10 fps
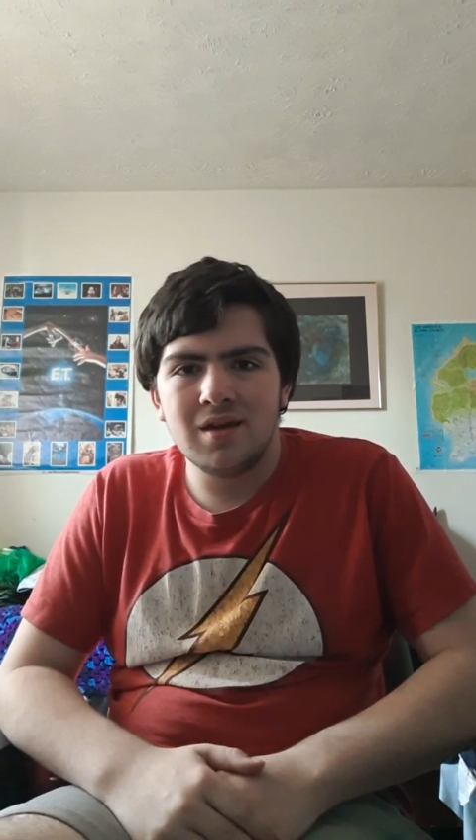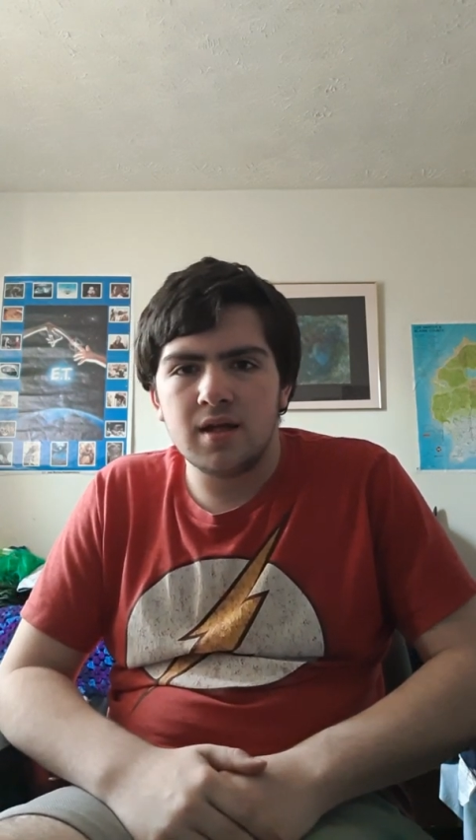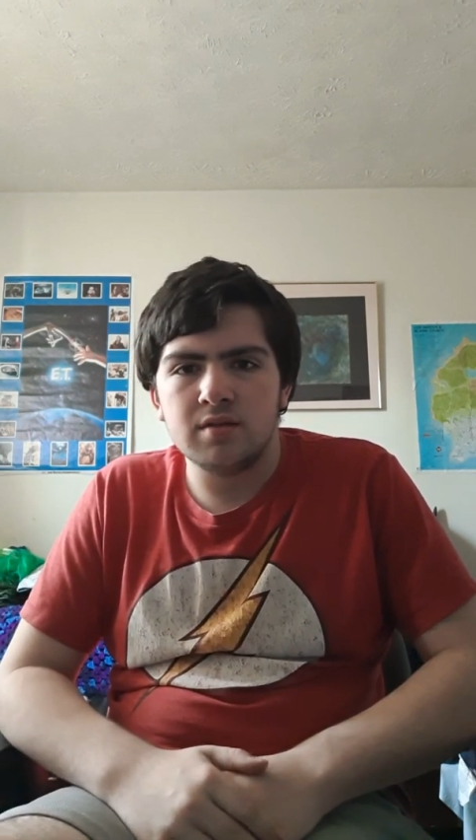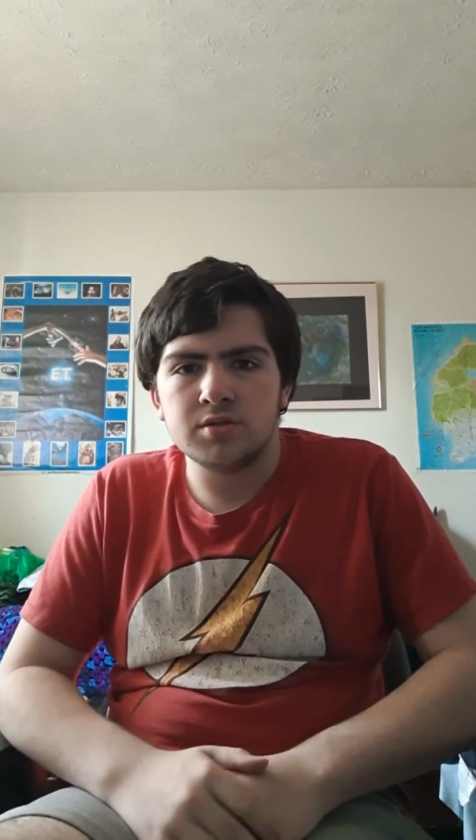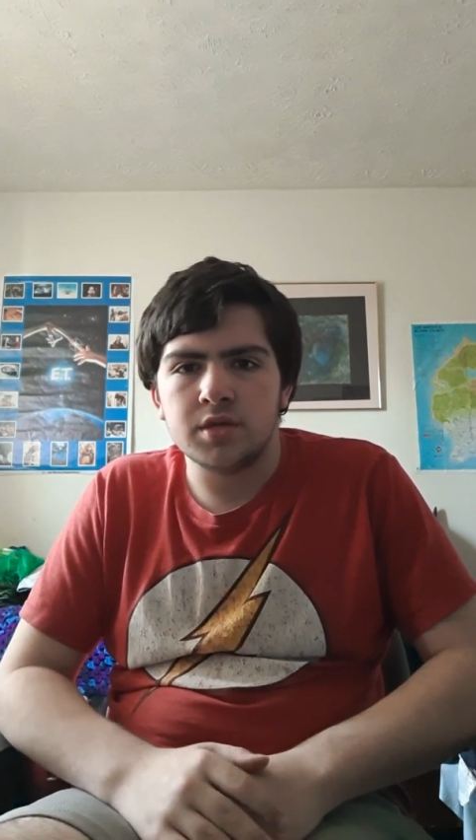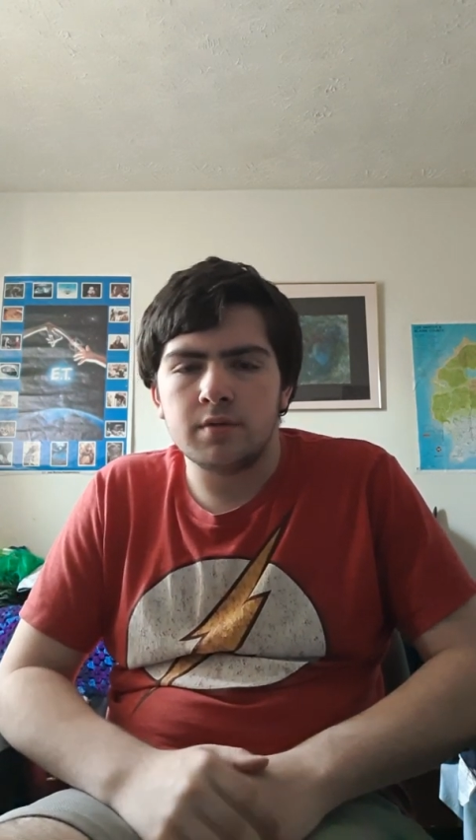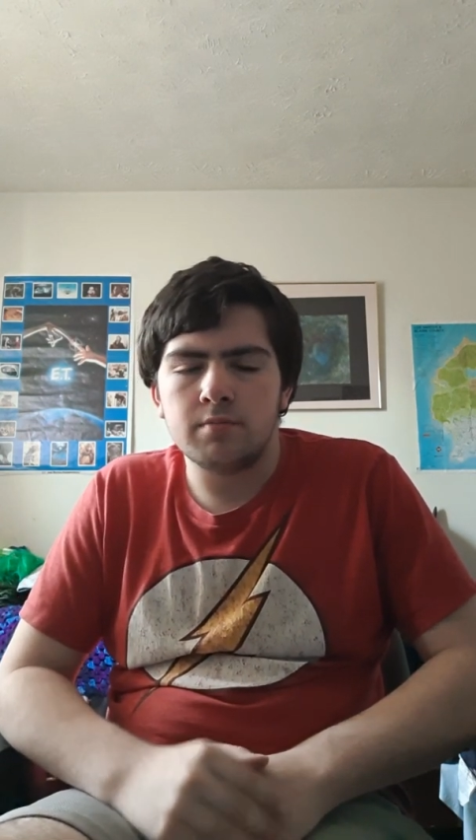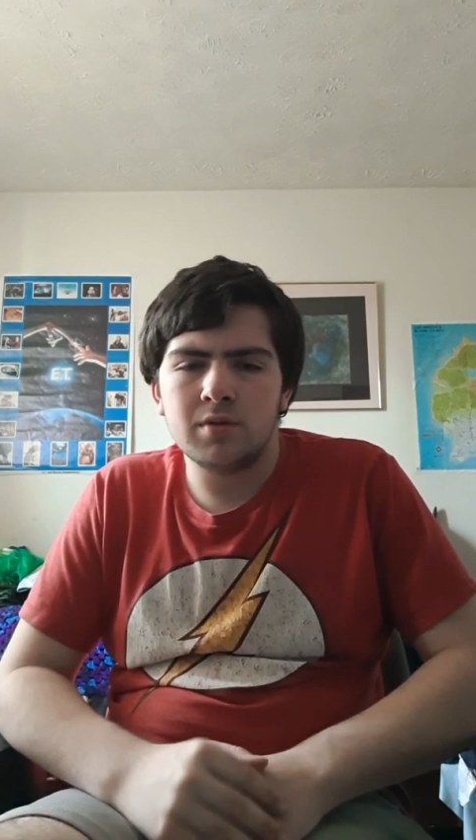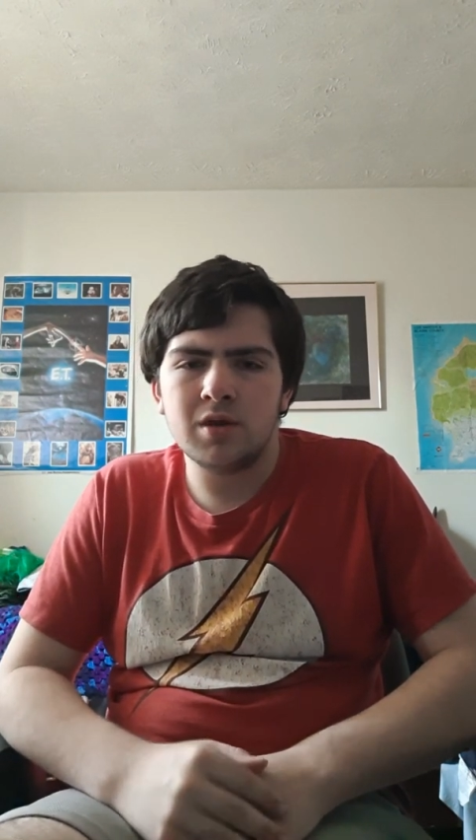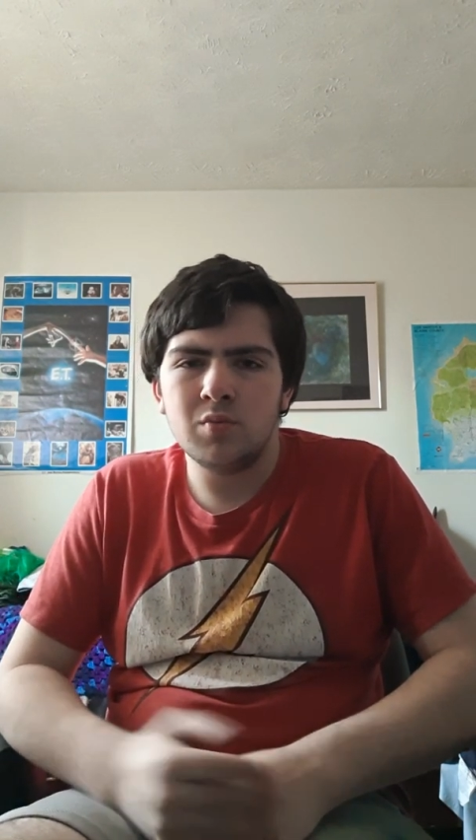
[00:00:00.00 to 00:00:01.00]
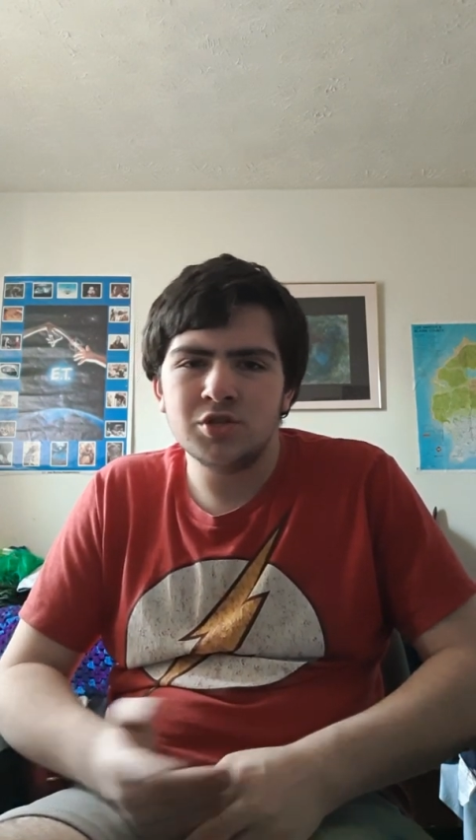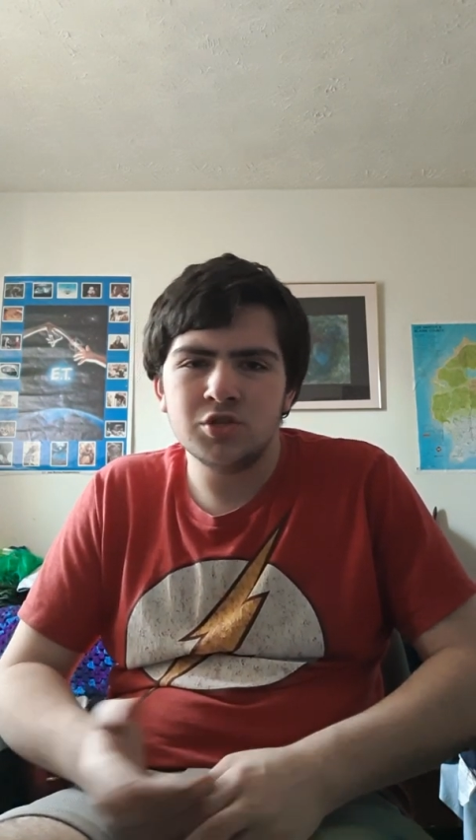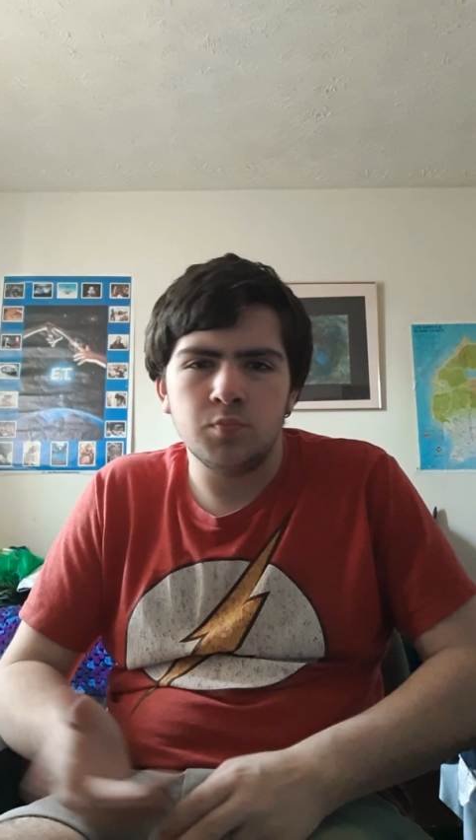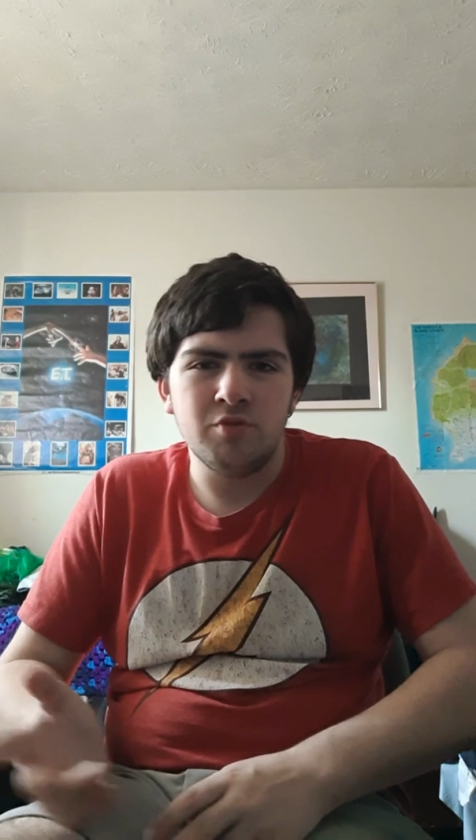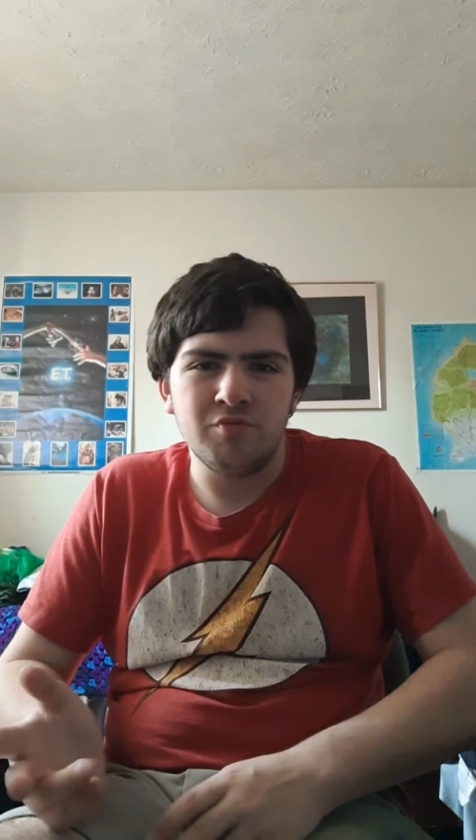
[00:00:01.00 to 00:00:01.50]
I was like, can we just
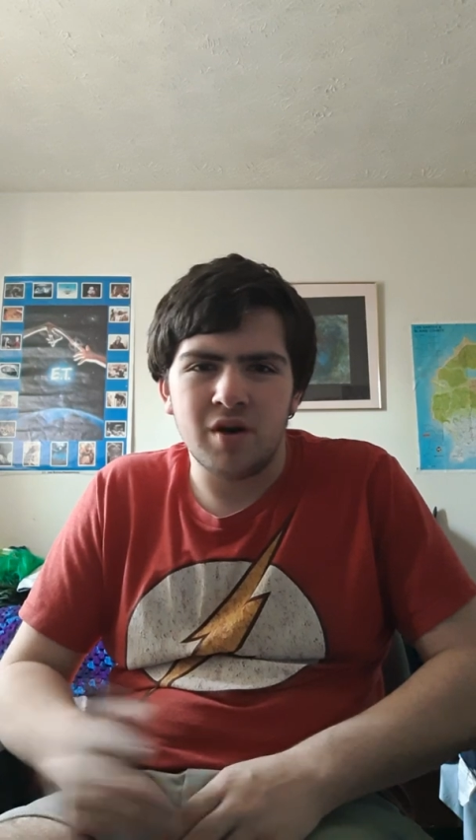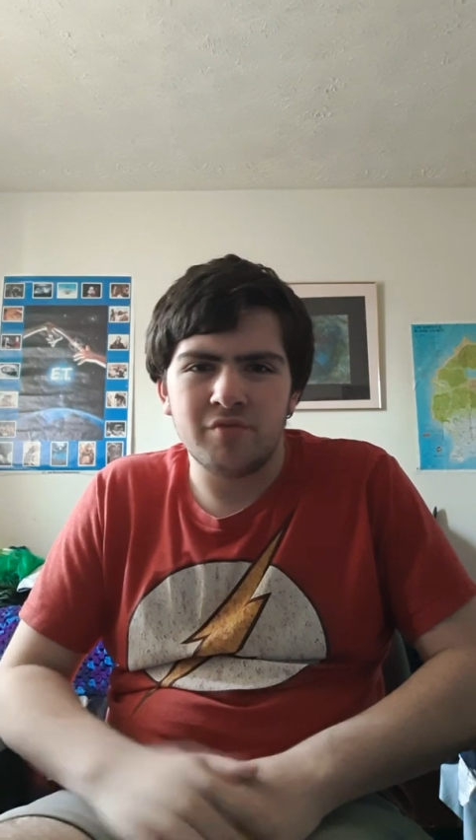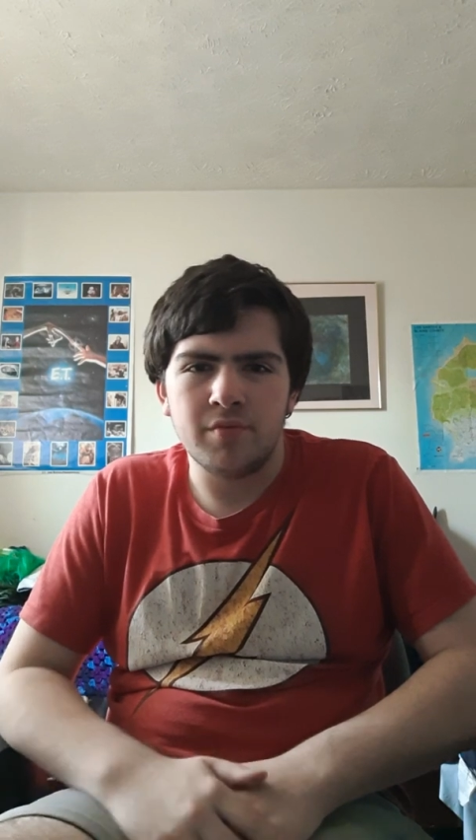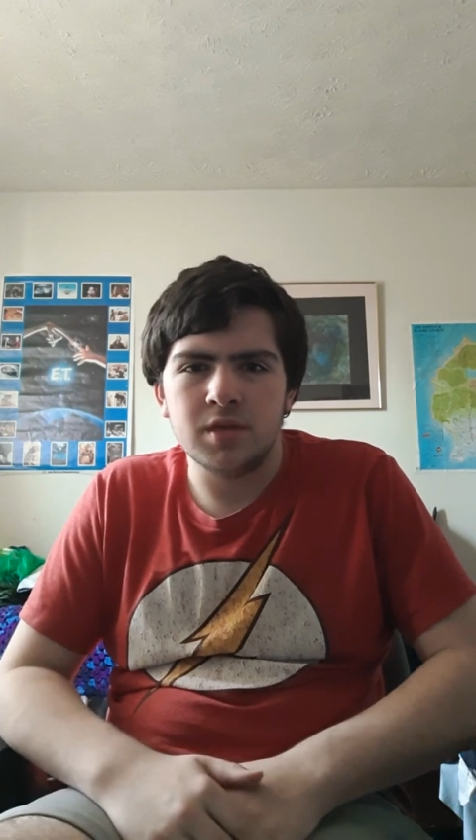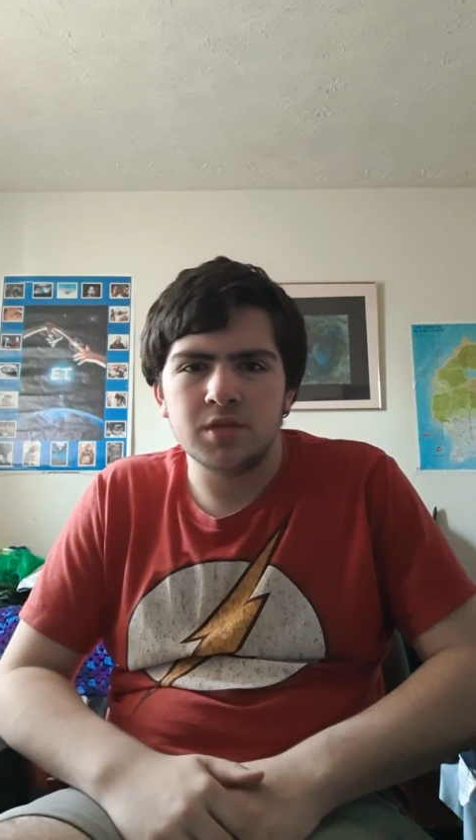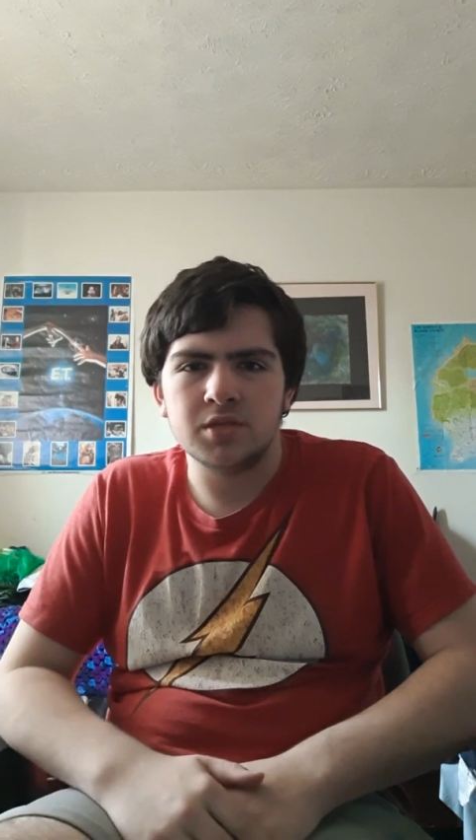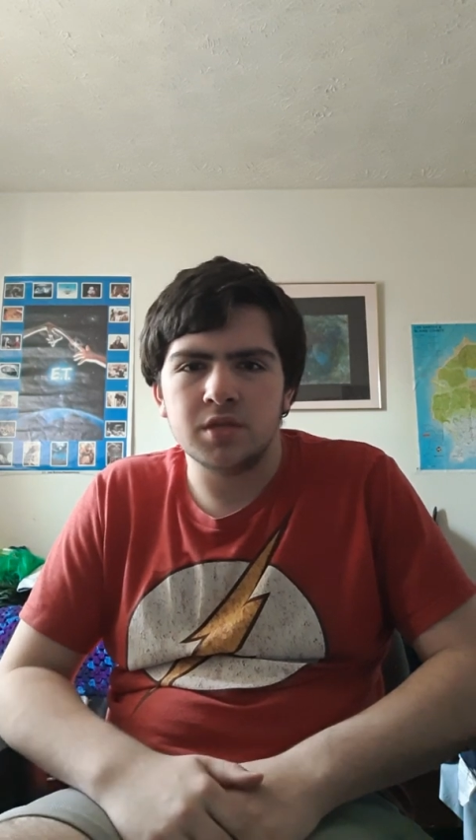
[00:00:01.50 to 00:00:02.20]
move on from this?